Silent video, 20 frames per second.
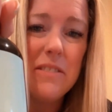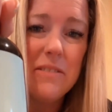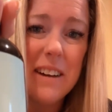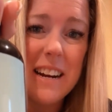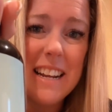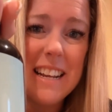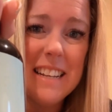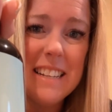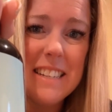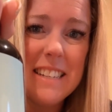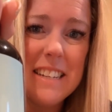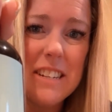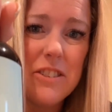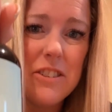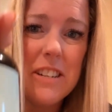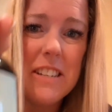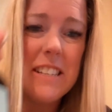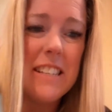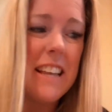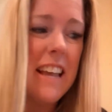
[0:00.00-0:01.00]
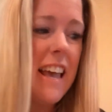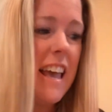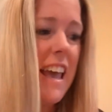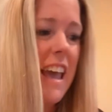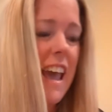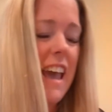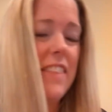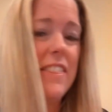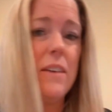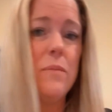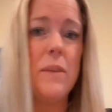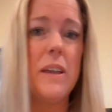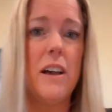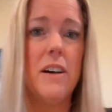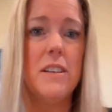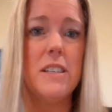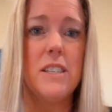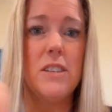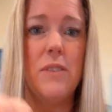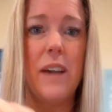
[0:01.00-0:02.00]
Radiant citrus. And then we
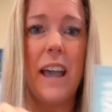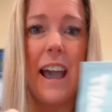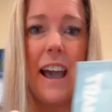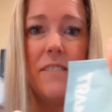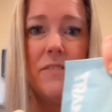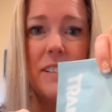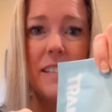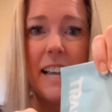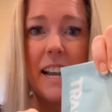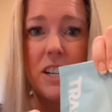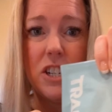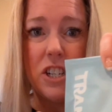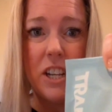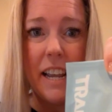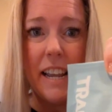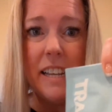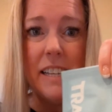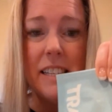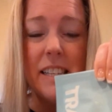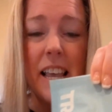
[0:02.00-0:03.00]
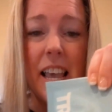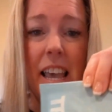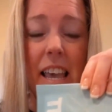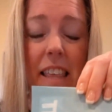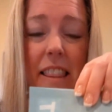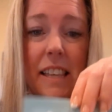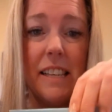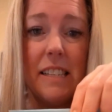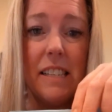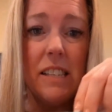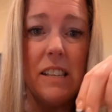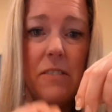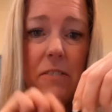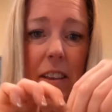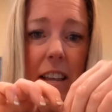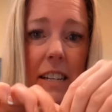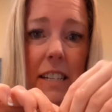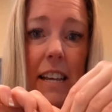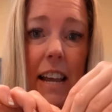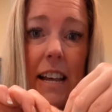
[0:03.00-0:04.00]
also have sachets. This is a
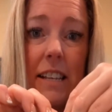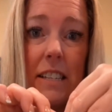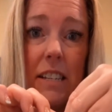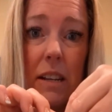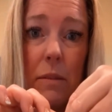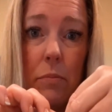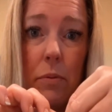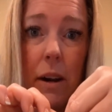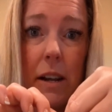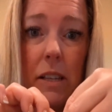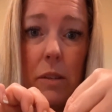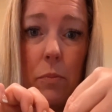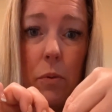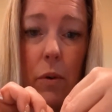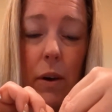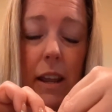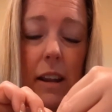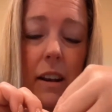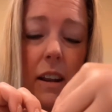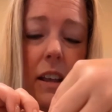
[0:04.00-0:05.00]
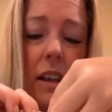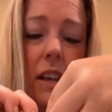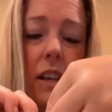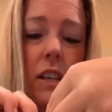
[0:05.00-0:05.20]
fantastic price point.